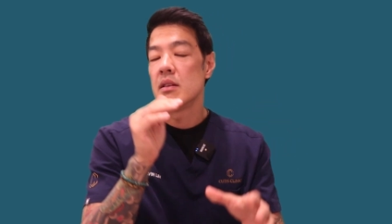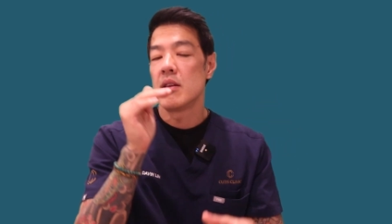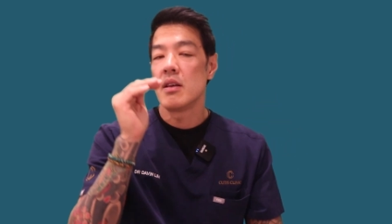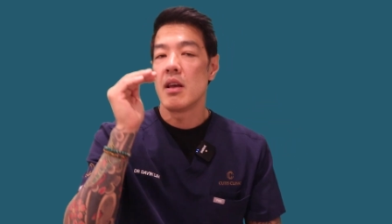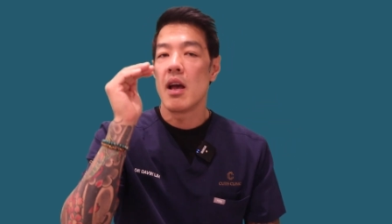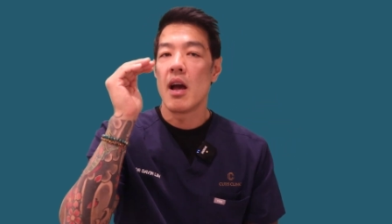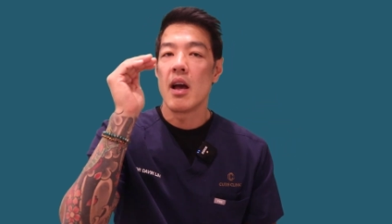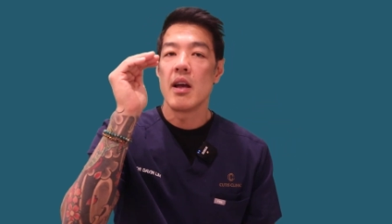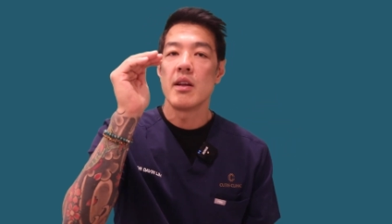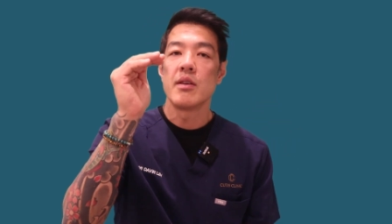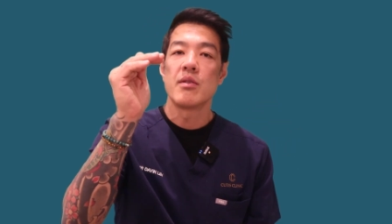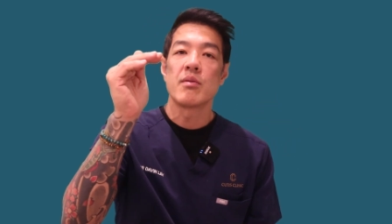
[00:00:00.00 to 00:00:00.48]

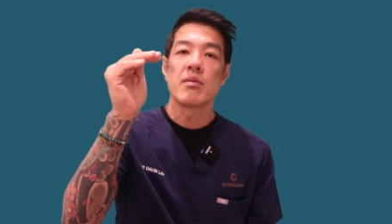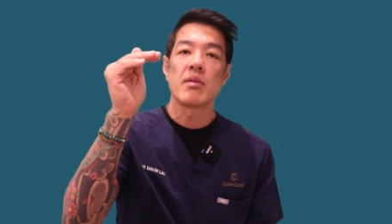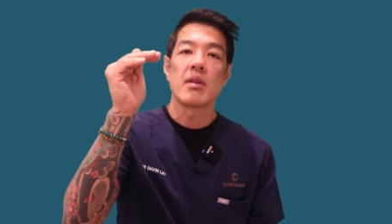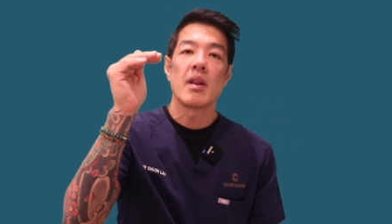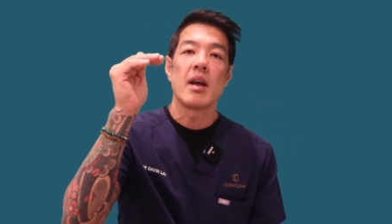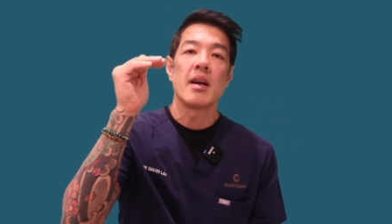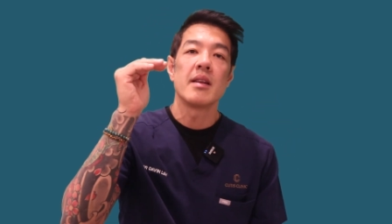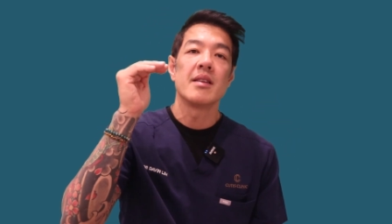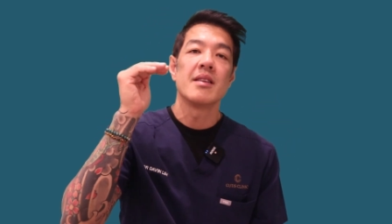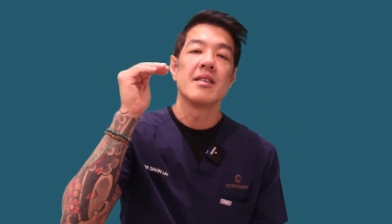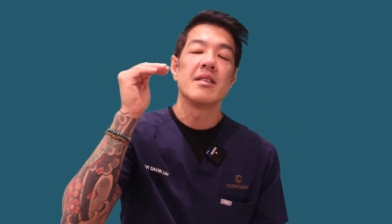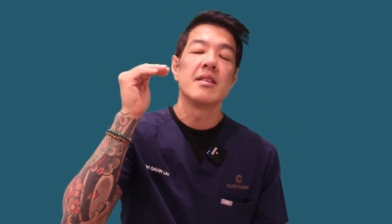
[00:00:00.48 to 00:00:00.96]
the
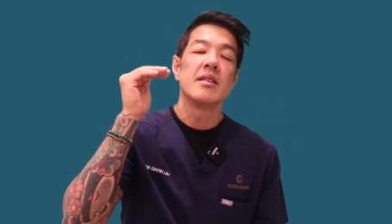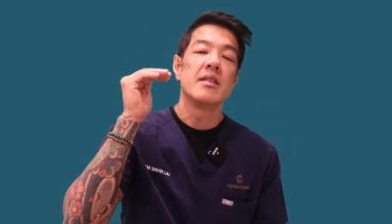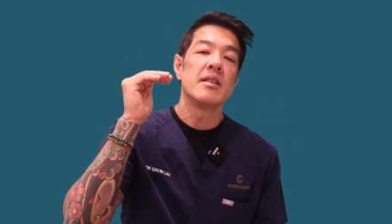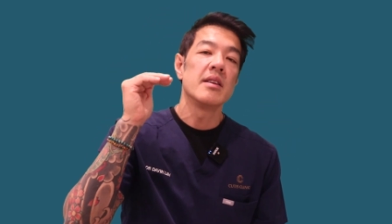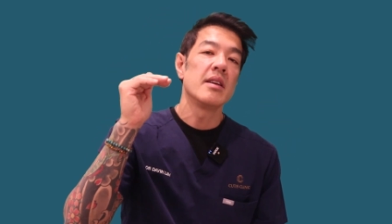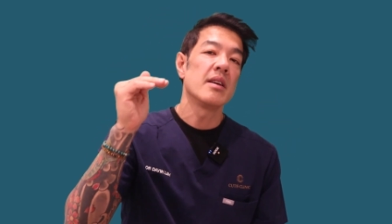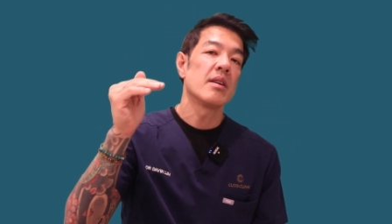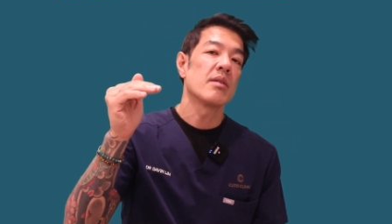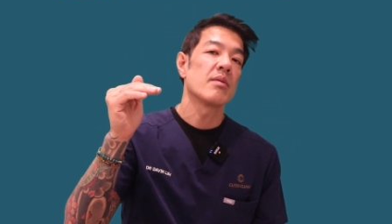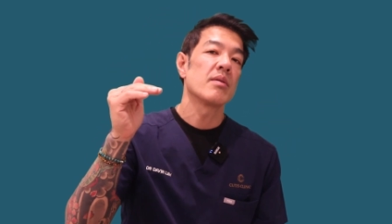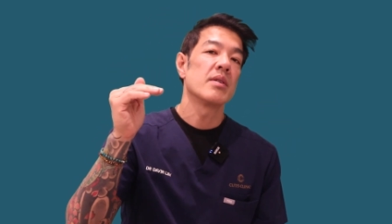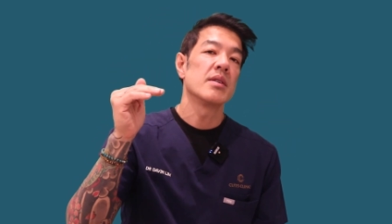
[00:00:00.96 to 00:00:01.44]
age-related
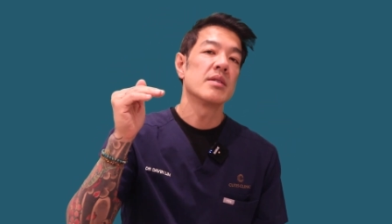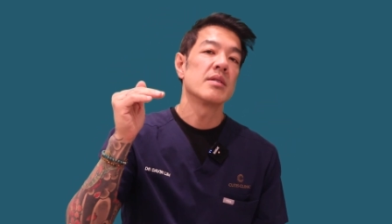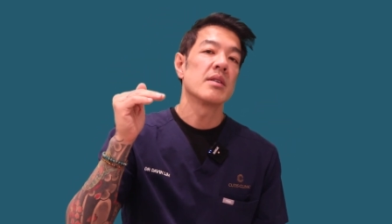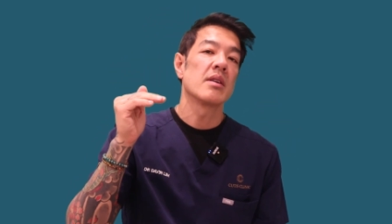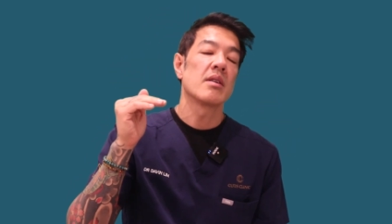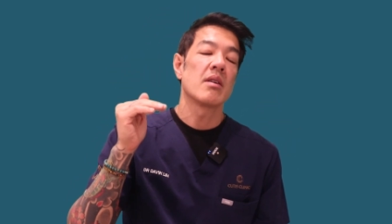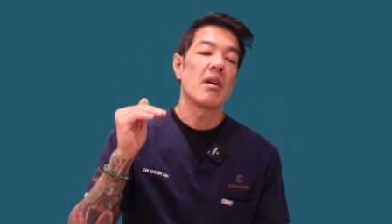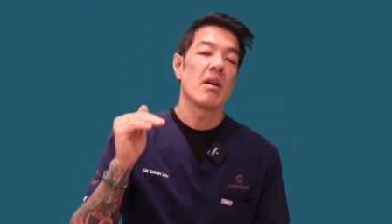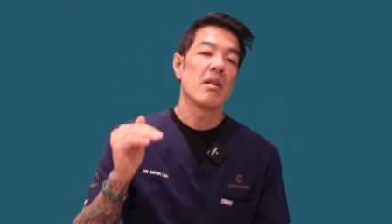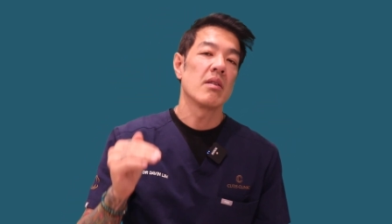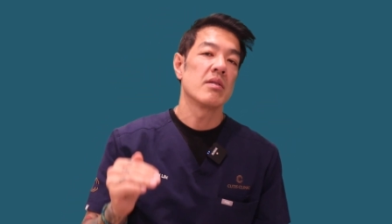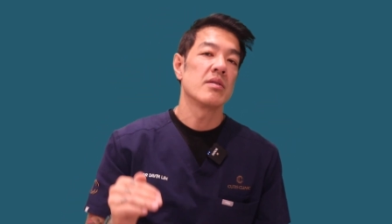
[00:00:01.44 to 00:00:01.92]
decrease
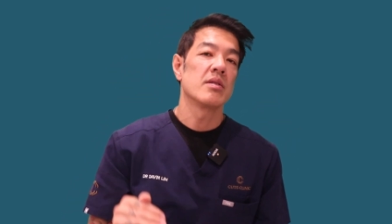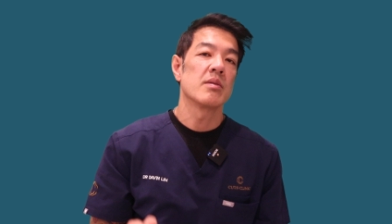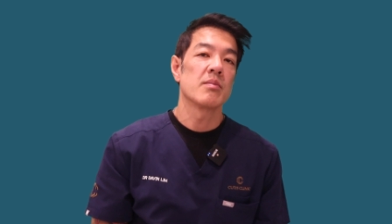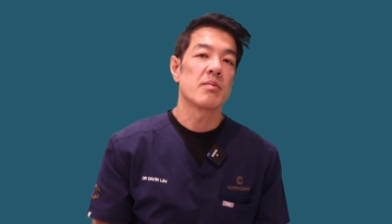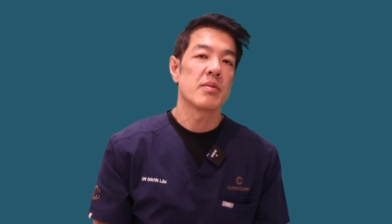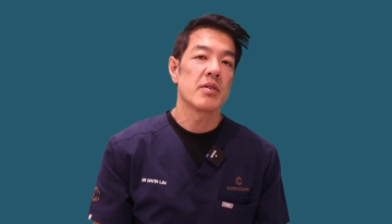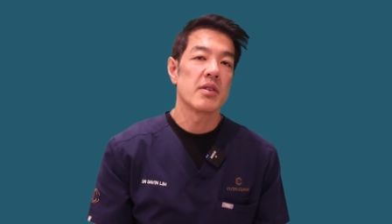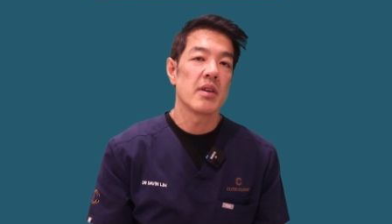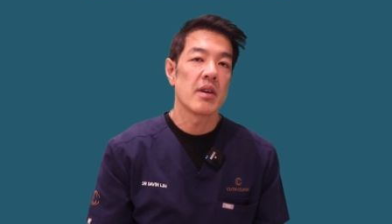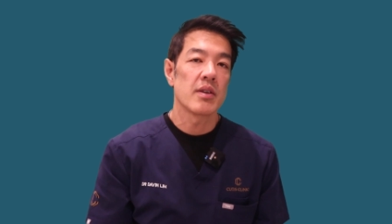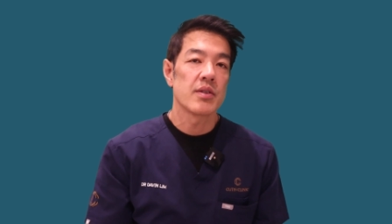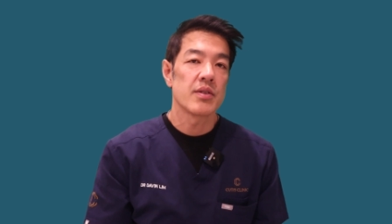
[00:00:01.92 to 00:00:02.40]
in
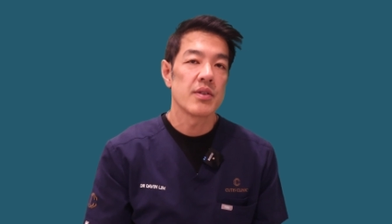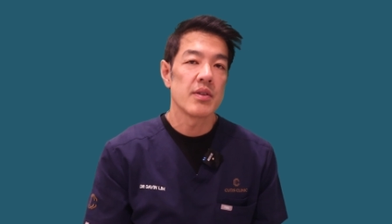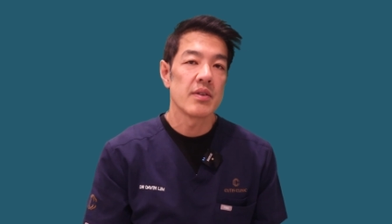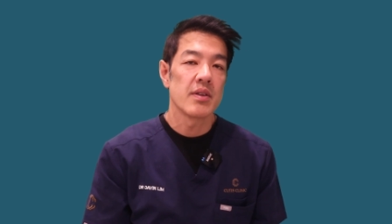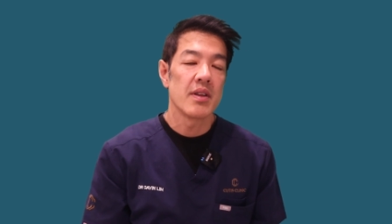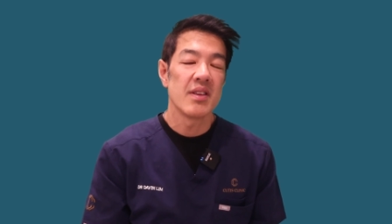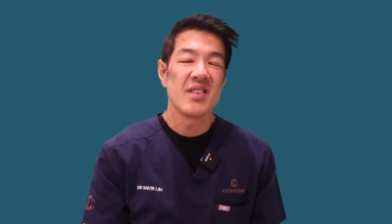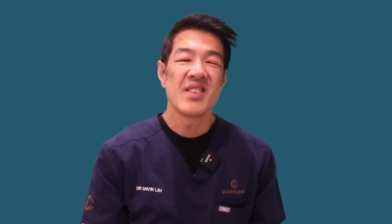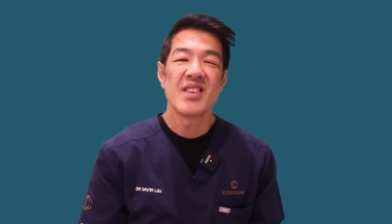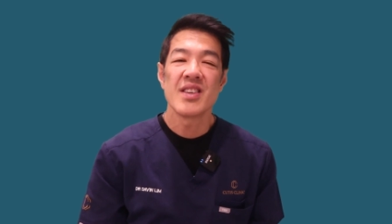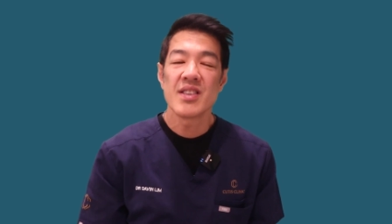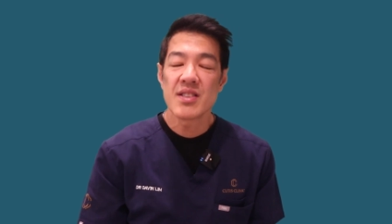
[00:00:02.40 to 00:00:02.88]
collagen
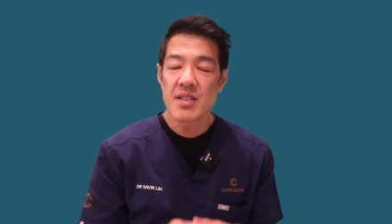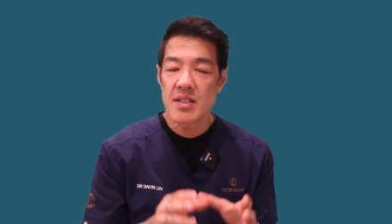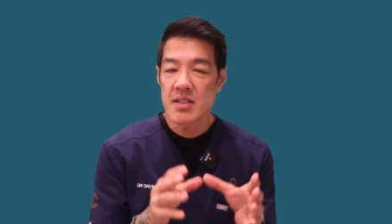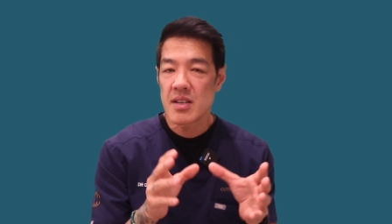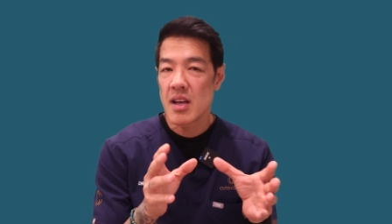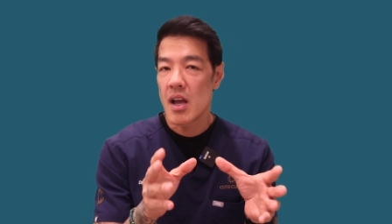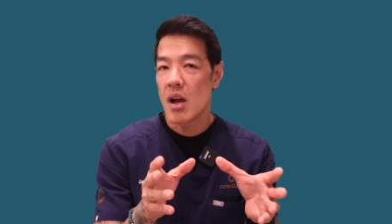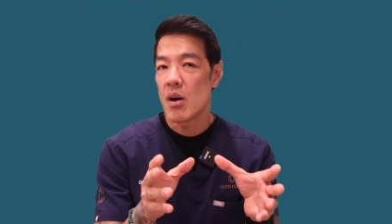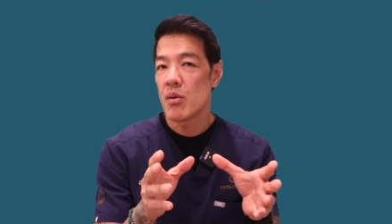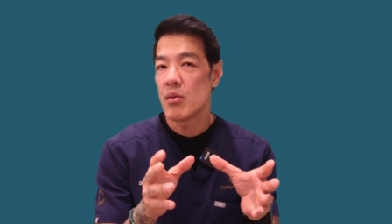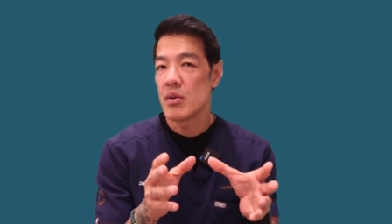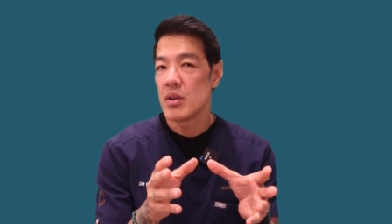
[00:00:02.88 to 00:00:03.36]
production. And this
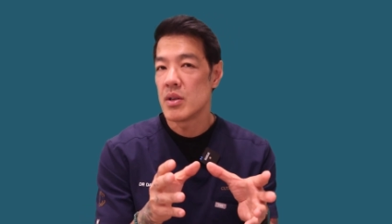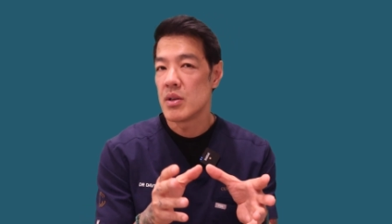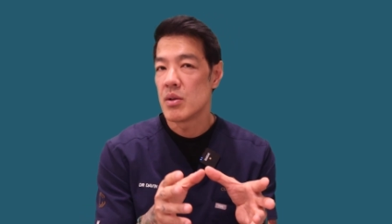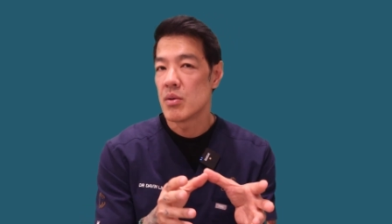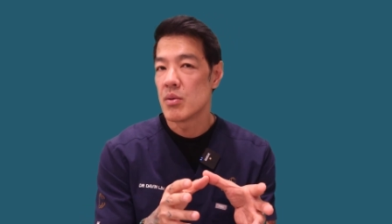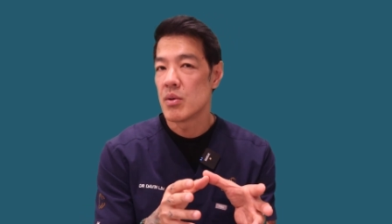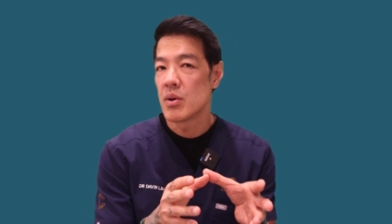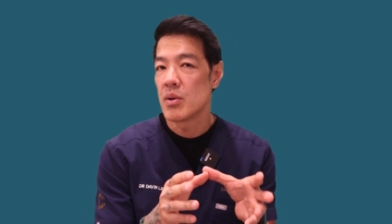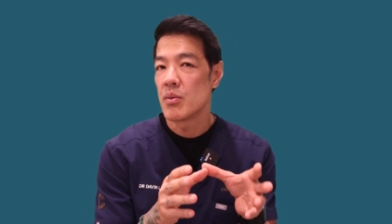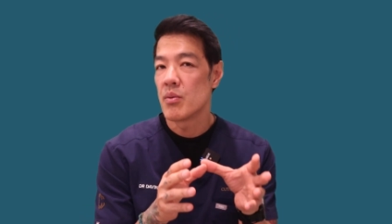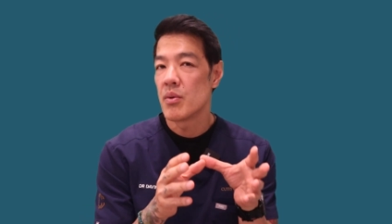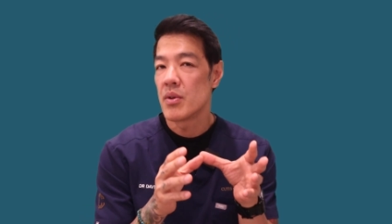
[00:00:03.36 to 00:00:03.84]
is how we
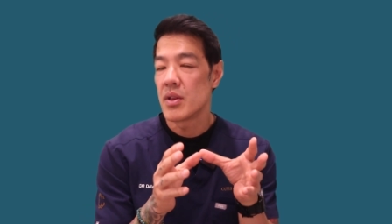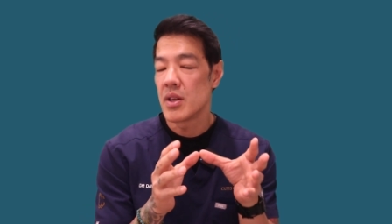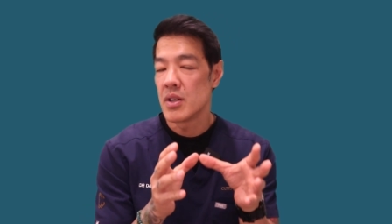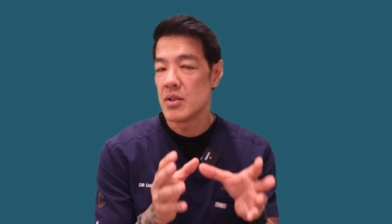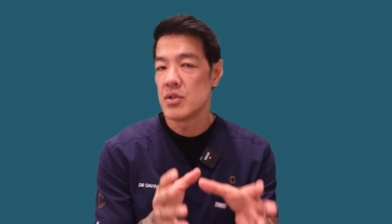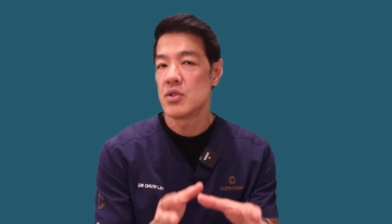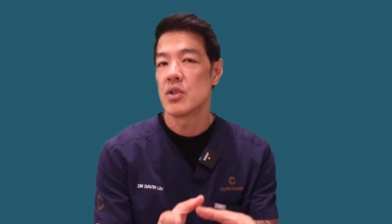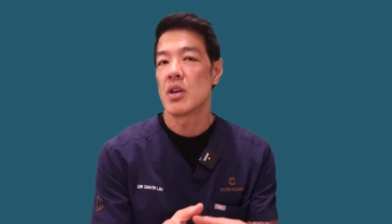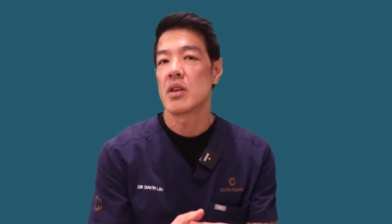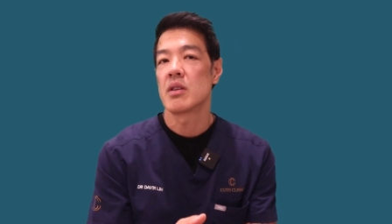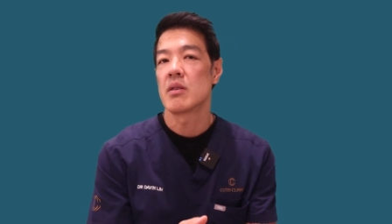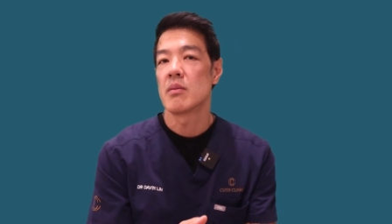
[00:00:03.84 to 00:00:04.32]
do it with
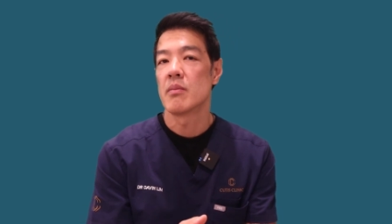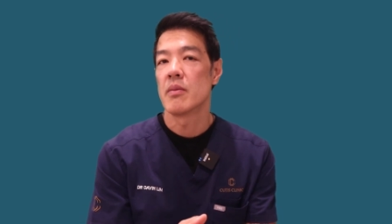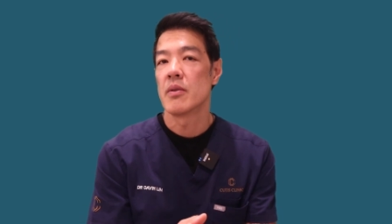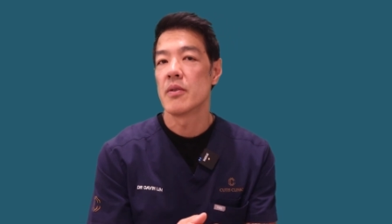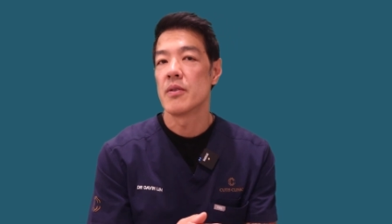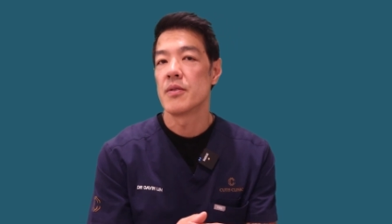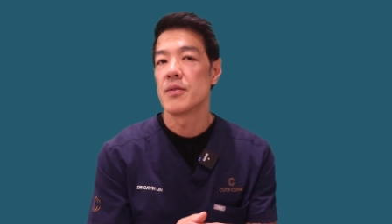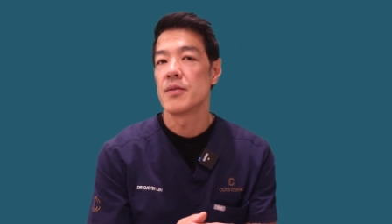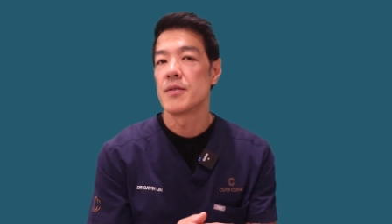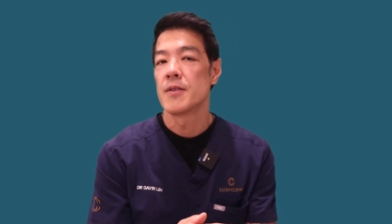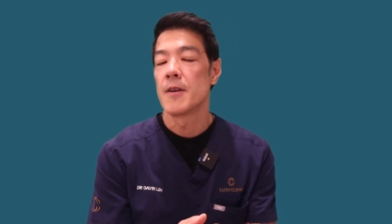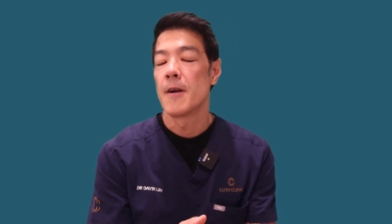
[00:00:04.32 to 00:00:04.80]

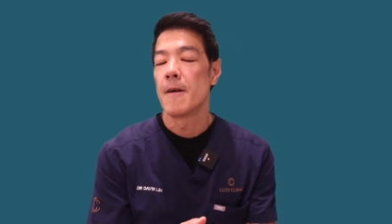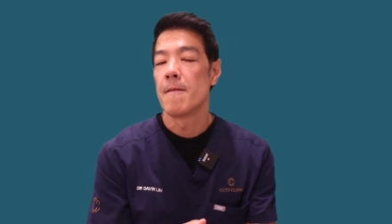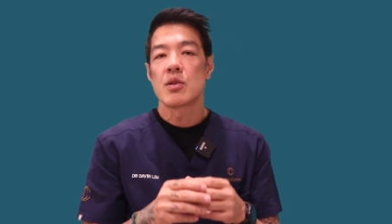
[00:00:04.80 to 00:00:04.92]
injectables.